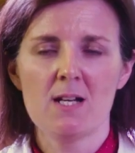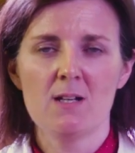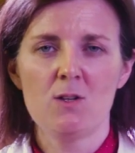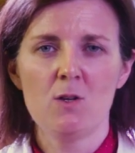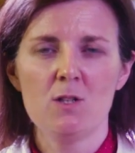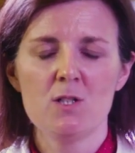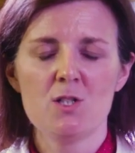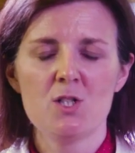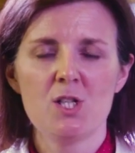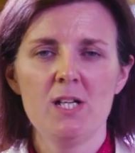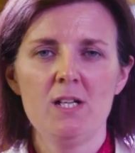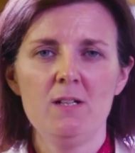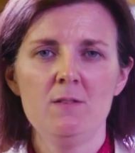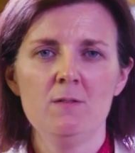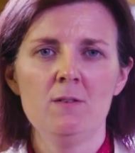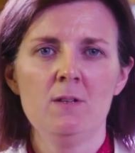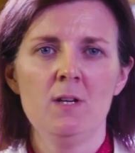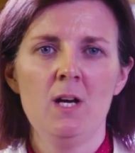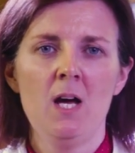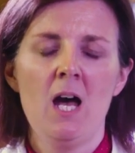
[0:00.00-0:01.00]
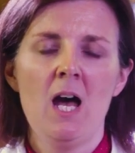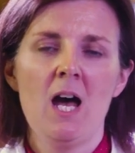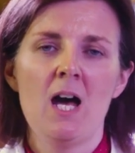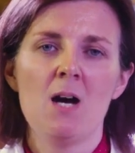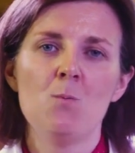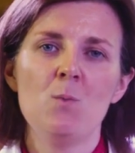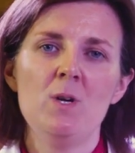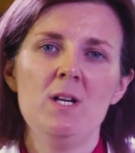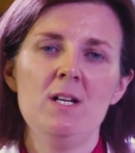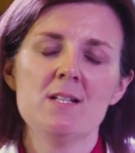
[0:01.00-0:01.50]
technology,
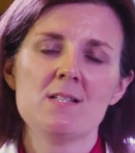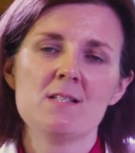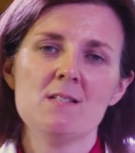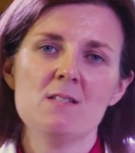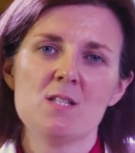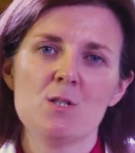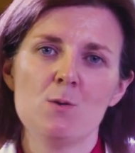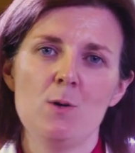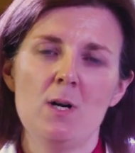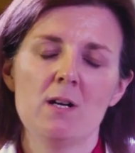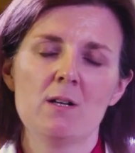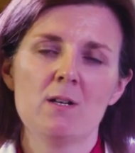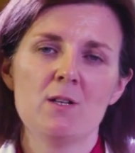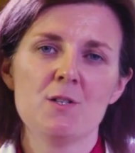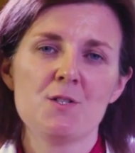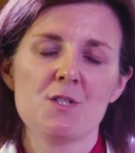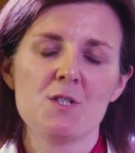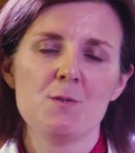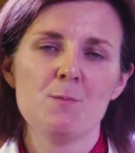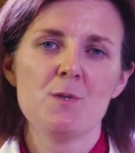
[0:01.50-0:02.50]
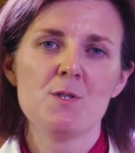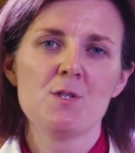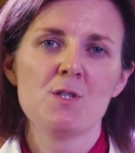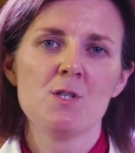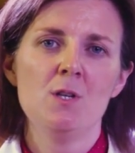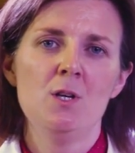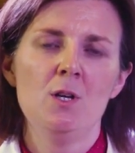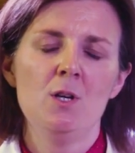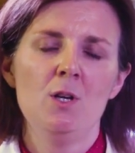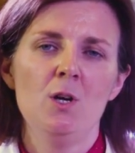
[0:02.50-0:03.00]
and we listened to our customers
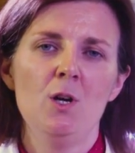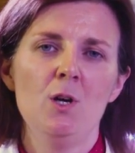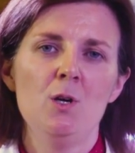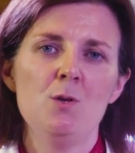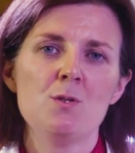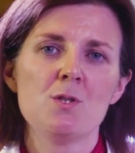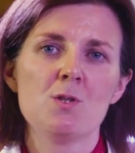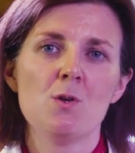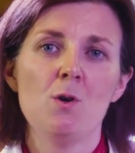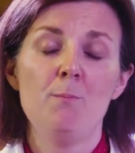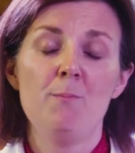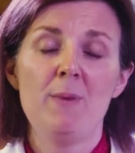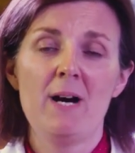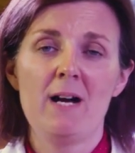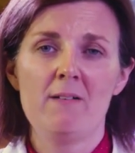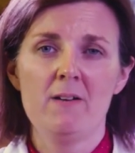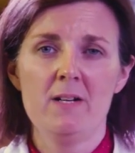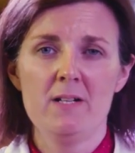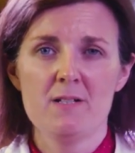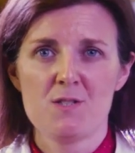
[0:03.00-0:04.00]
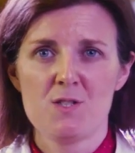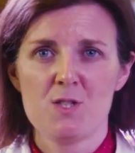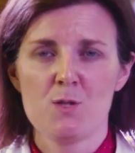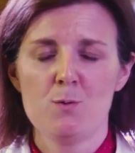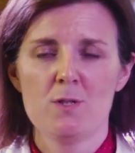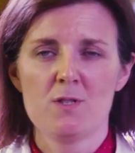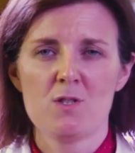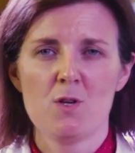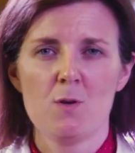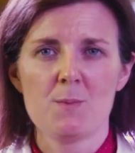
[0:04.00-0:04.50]
who saw barriers
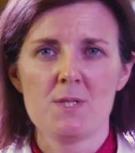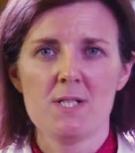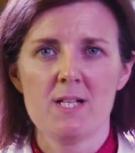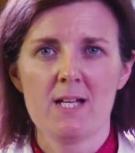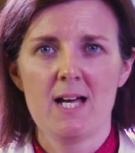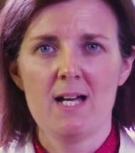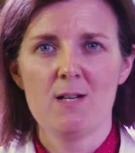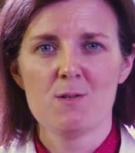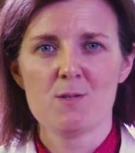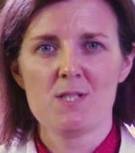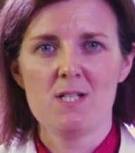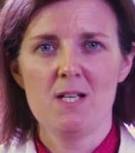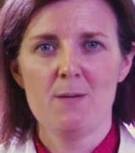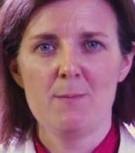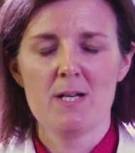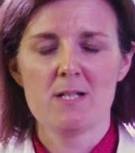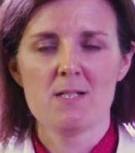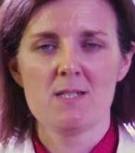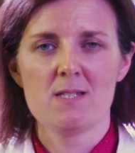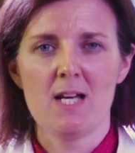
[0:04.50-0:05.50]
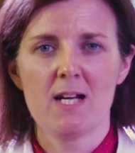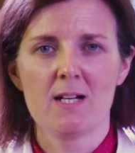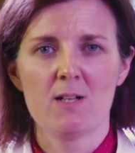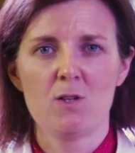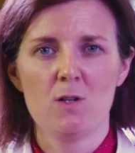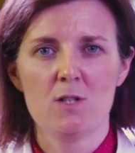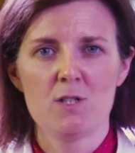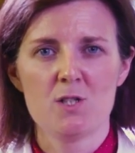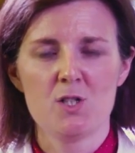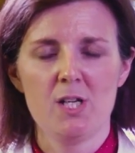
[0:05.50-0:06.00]
to adopting LC-MS
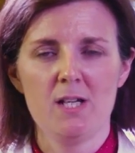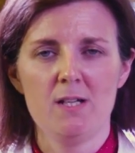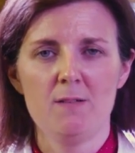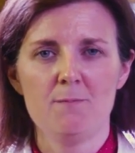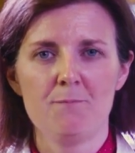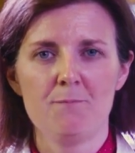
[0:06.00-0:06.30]
technology.